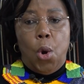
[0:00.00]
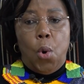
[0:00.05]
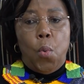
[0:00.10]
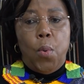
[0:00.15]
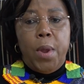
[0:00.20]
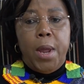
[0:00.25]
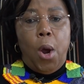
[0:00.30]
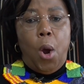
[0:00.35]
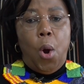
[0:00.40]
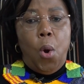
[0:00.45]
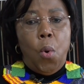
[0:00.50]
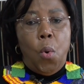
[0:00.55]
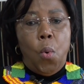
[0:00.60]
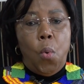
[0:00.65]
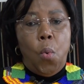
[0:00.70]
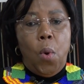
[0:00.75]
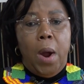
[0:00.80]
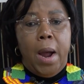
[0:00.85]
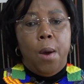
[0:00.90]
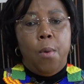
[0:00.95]
we
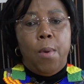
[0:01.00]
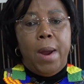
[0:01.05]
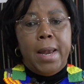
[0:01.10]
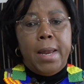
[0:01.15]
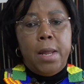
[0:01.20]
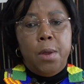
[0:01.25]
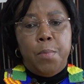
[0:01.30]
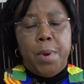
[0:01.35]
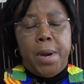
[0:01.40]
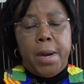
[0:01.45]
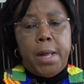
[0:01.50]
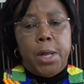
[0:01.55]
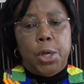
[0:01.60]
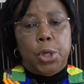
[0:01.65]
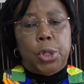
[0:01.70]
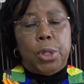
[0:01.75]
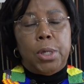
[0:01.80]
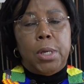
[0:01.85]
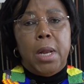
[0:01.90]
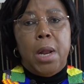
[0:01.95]
owe our
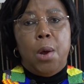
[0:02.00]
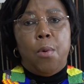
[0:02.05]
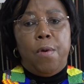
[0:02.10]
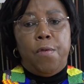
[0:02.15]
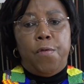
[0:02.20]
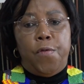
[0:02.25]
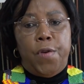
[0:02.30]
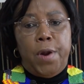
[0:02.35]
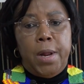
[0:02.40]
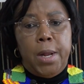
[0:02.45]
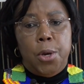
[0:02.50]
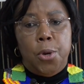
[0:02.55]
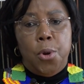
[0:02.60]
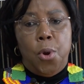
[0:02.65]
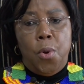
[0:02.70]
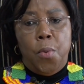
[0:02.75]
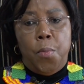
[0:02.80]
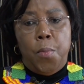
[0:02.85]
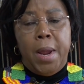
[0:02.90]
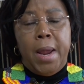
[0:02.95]
liberation, our
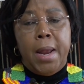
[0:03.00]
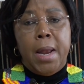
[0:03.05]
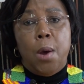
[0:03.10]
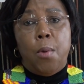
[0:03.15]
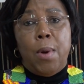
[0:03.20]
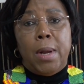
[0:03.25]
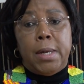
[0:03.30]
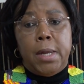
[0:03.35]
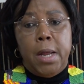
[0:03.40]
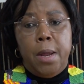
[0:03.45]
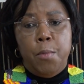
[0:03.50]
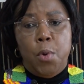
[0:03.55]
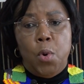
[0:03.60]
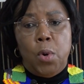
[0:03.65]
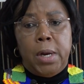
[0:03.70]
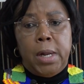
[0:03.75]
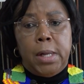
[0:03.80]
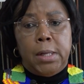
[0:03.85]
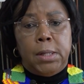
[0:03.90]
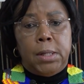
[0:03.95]
freedom, and our
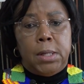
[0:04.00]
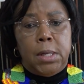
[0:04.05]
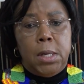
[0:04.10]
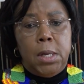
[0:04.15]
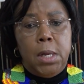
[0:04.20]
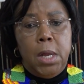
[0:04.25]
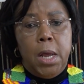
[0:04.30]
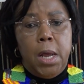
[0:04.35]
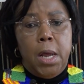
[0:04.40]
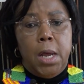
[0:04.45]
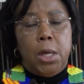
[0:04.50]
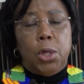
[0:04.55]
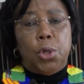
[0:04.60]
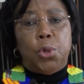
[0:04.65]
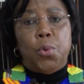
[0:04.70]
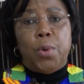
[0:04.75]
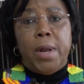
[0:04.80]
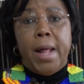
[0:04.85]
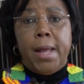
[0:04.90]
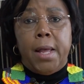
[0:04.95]
democracy
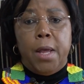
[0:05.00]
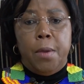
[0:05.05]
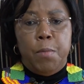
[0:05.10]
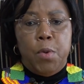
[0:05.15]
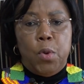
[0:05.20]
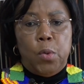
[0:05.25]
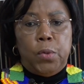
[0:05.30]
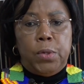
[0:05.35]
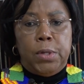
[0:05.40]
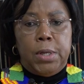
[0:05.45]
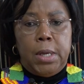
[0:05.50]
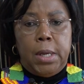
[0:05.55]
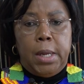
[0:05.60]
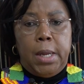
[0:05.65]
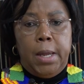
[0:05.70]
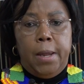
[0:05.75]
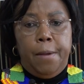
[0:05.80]
to reggae music